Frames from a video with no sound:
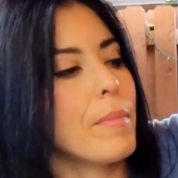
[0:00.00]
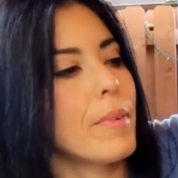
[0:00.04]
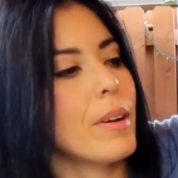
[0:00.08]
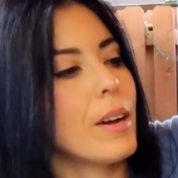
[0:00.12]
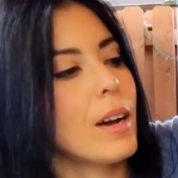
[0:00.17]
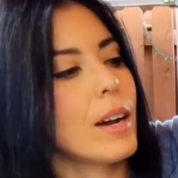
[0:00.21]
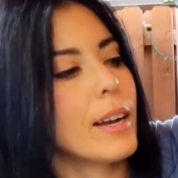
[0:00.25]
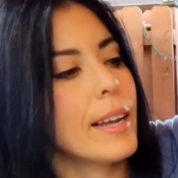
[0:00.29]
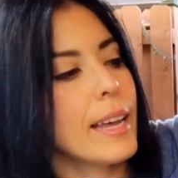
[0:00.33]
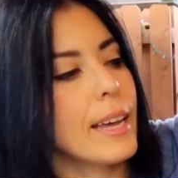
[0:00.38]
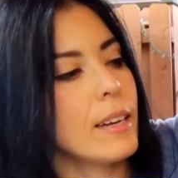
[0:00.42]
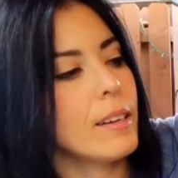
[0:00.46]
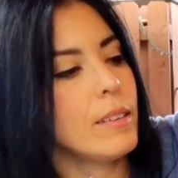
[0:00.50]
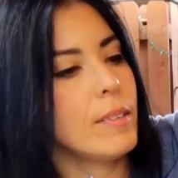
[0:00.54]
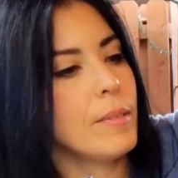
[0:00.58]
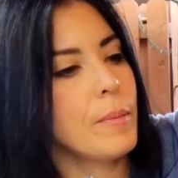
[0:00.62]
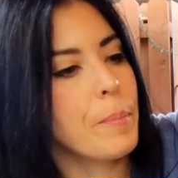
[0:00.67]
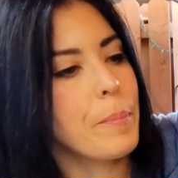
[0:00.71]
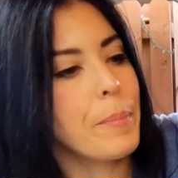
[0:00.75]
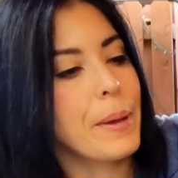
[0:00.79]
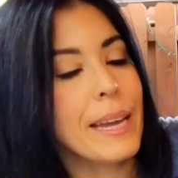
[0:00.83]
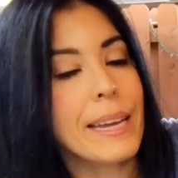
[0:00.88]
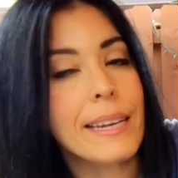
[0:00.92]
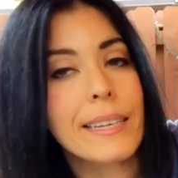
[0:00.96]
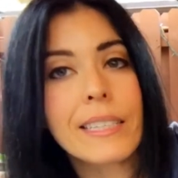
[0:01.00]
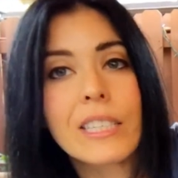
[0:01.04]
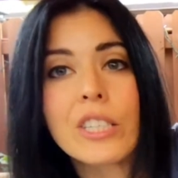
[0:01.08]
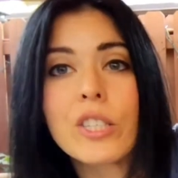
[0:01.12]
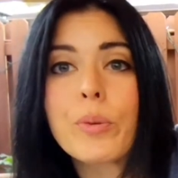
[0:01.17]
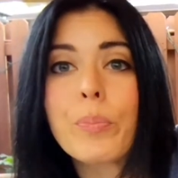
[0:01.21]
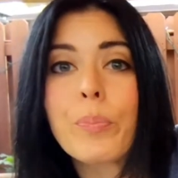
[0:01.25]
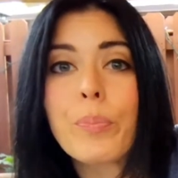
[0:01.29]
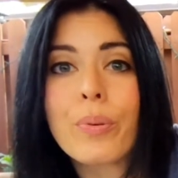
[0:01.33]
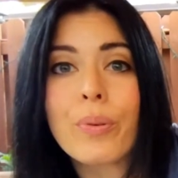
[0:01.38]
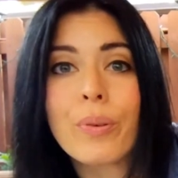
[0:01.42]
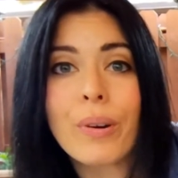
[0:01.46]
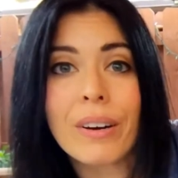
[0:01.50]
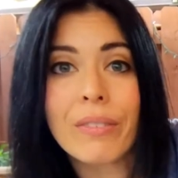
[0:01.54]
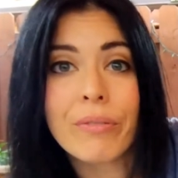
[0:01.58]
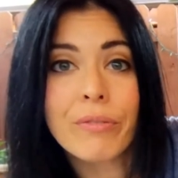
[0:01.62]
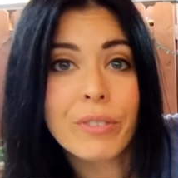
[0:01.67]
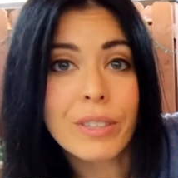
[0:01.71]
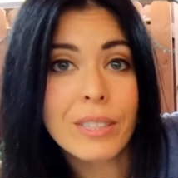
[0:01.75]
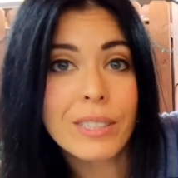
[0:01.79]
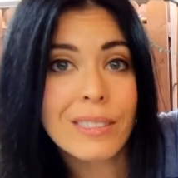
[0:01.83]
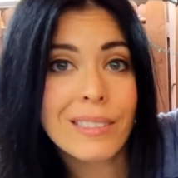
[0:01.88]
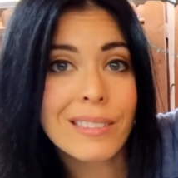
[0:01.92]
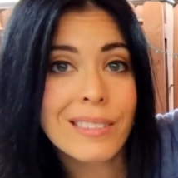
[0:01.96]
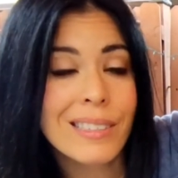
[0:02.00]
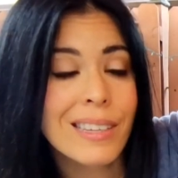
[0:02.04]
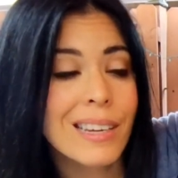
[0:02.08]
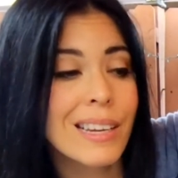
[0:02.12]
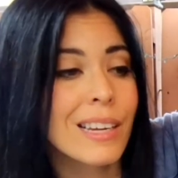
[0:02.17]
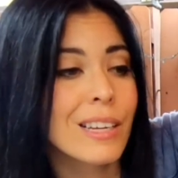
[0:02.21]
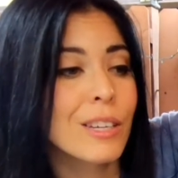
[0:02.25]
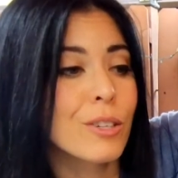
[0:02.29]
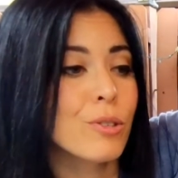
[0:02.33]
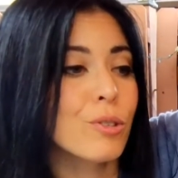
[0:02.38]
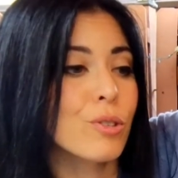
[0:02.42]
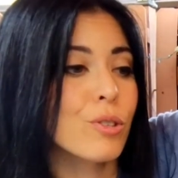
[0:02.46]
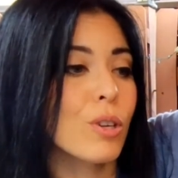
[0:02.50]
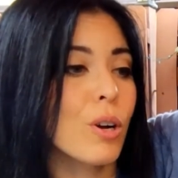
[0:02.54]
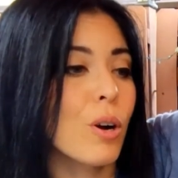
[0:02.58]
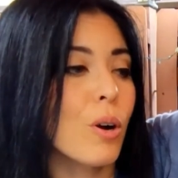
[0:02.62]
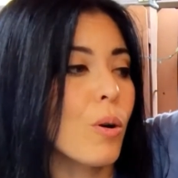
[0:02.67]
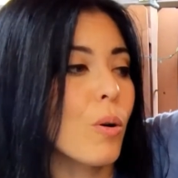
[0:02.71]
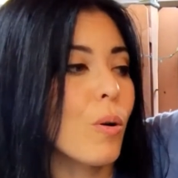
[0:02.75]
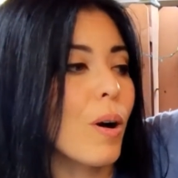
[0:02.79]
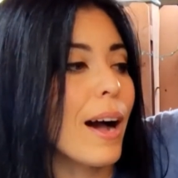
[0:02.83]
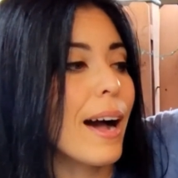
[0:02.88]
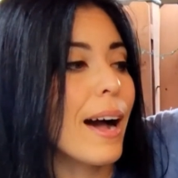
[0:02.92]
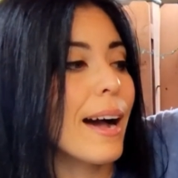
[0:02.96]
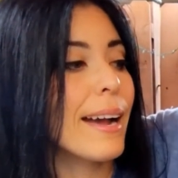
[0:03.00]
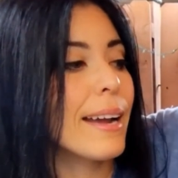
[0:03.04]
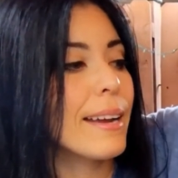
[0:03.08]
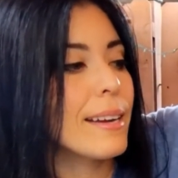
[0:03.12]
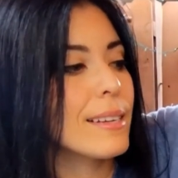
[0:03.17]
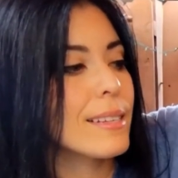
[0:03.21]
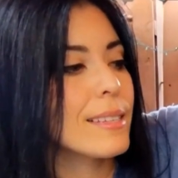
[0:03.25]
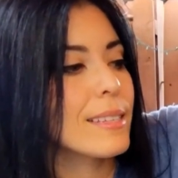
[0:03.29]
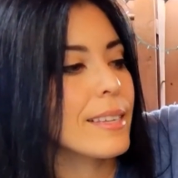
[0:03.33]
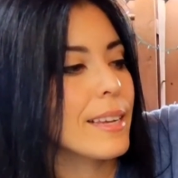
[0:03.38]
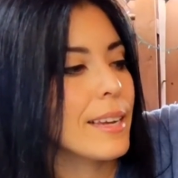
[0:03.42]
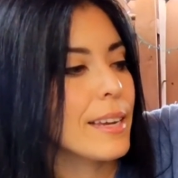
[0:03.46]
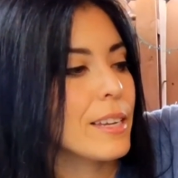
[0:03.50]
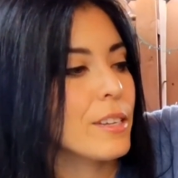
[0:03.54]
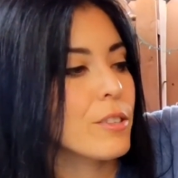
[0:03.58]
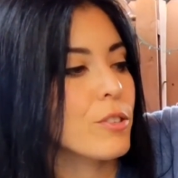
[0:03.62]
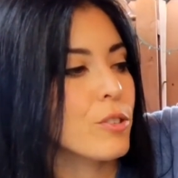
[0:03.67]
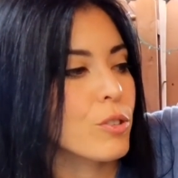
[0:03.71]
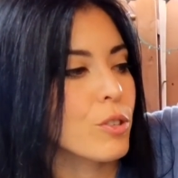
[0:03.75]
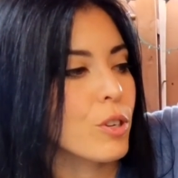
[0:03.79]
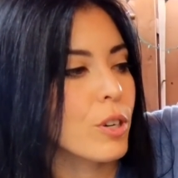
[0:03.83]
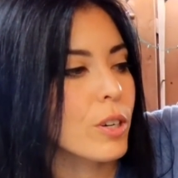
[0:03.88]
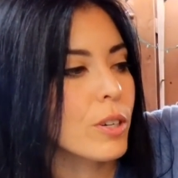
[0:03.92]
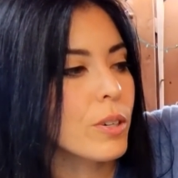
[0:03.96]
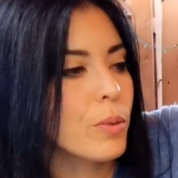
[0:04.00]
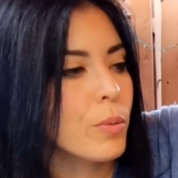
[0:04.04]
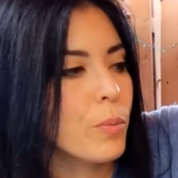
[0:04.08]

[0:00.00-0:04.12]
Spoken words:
Again, paint is preference, so I'd say start